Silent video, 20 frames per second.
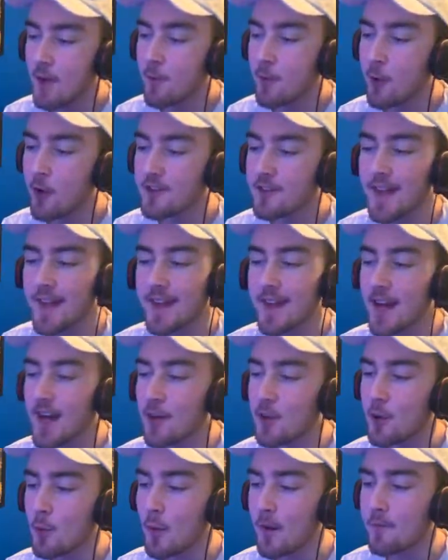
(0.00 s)
course,
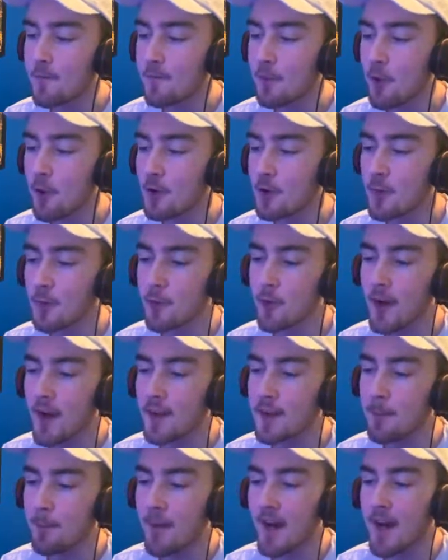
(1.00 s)
Ngannou went for some
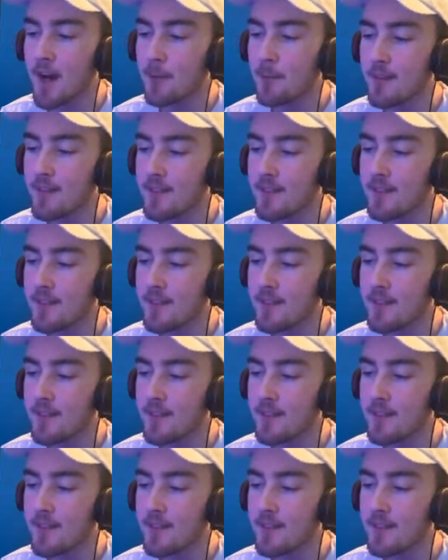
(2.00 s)
ground and pound, but then